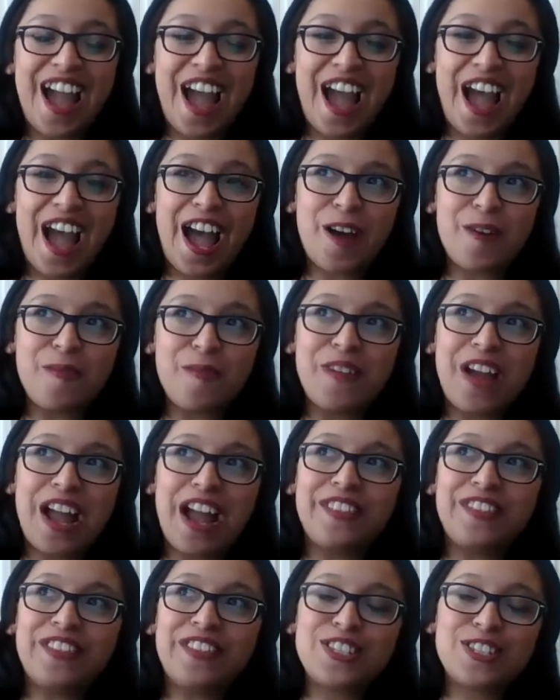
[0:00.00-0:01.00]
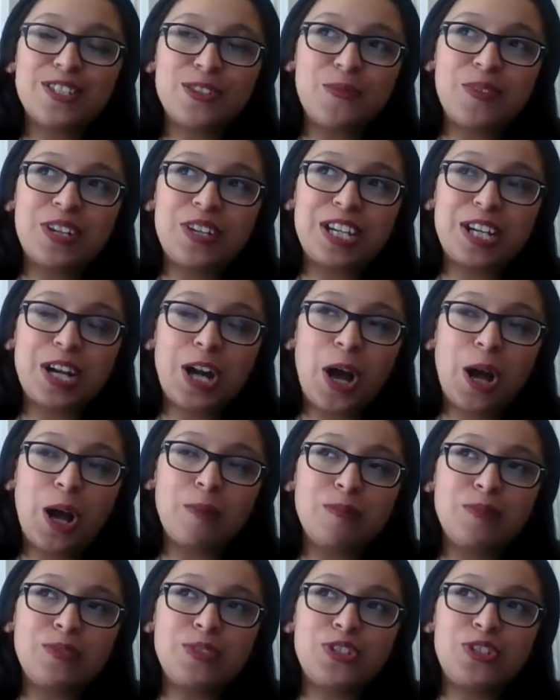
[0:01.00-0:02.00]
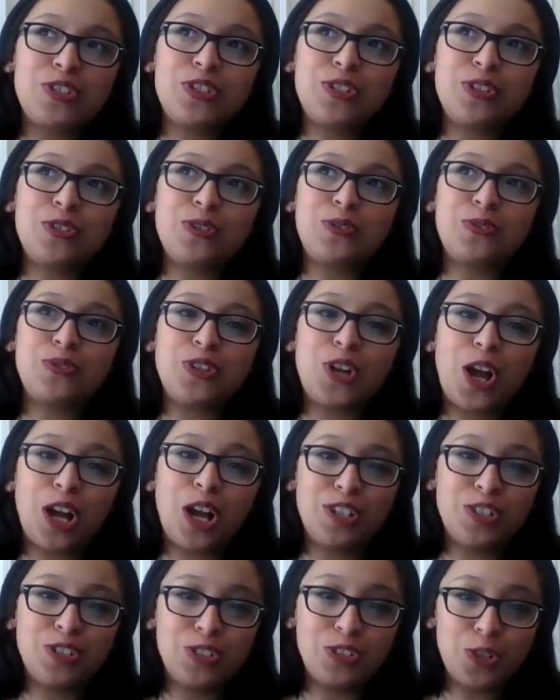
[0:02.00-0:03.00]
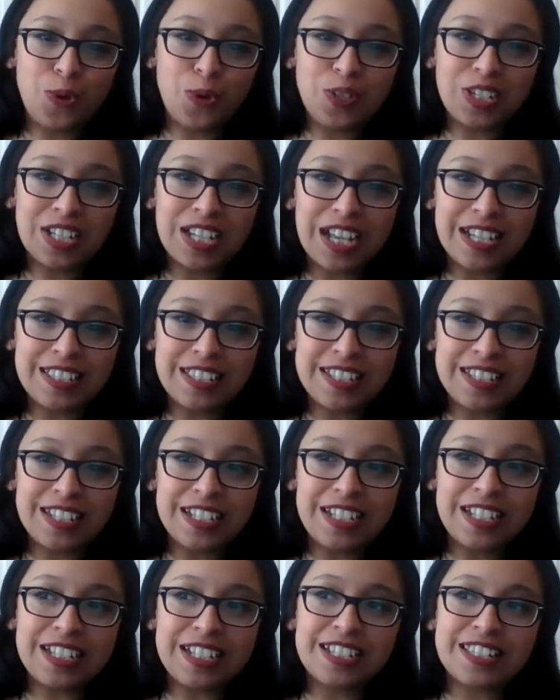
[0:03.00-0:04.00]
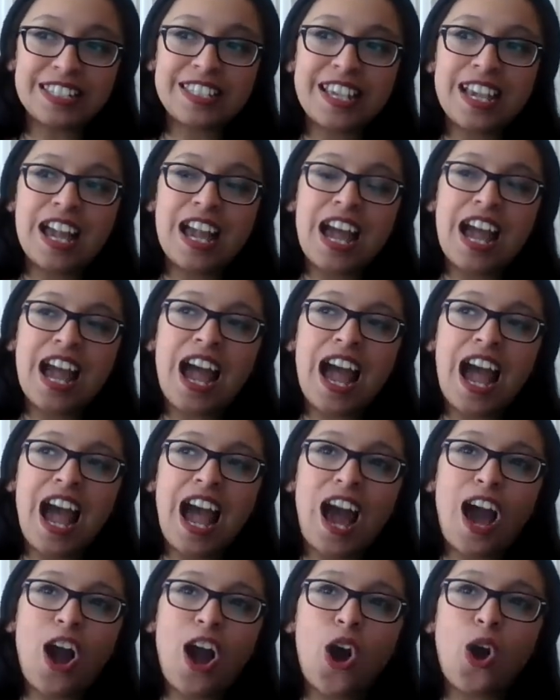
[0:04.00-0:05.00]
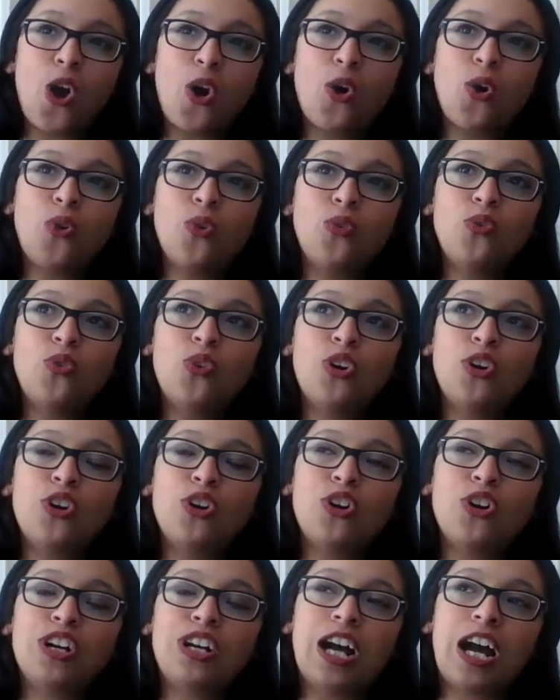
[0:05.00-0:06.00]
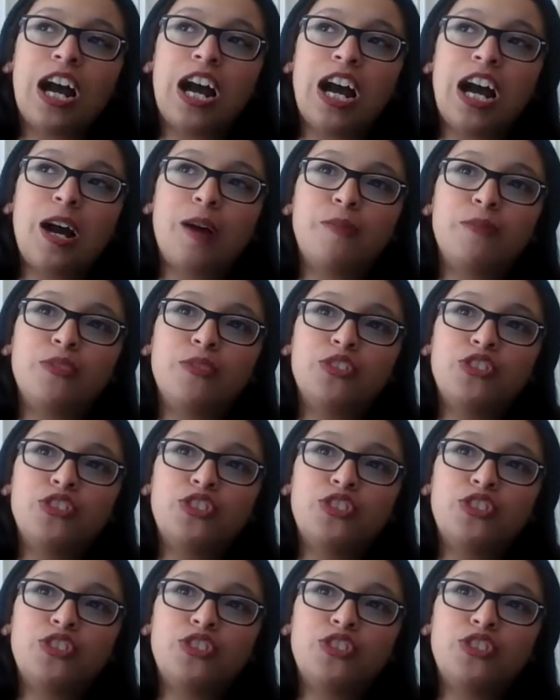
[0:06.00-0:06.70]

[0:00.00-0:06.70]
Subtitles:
And then so when it comes to non-tokenizing, it's how um,